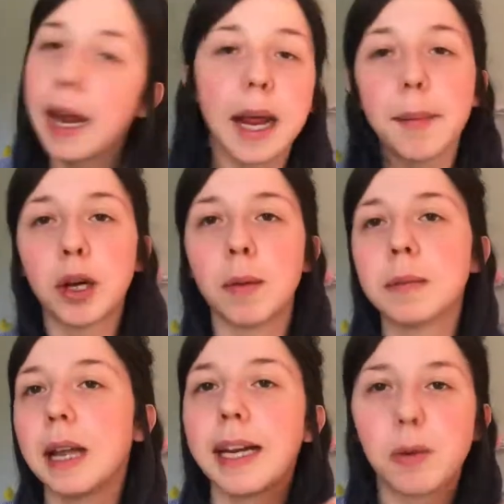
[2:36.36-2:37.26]
it
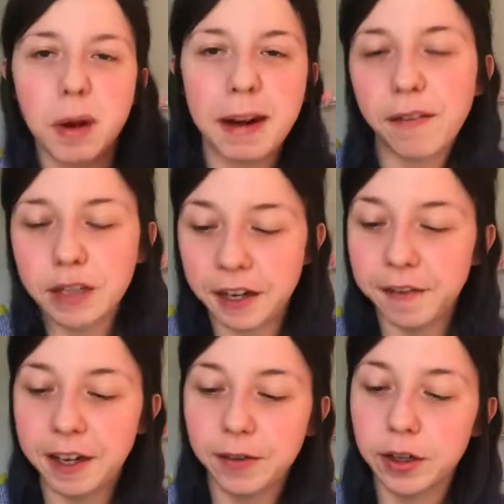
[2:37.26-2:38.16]
becomes, like, one of my everyday
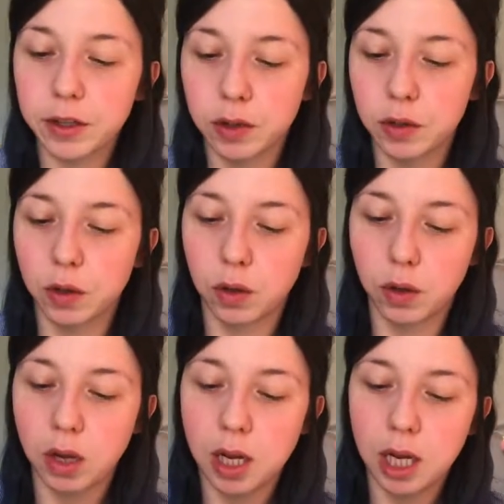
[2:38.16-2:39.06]
favourites.
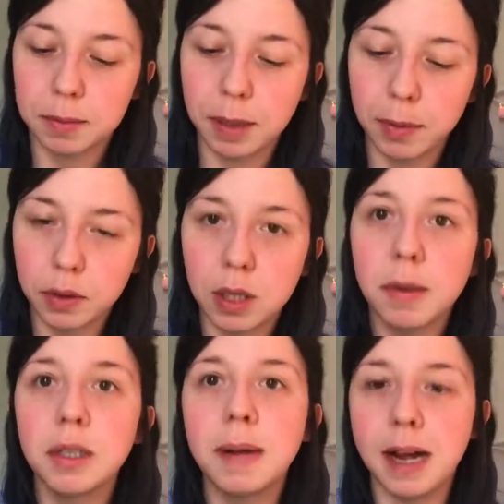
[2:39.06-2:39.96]
So I'm going to put some onto my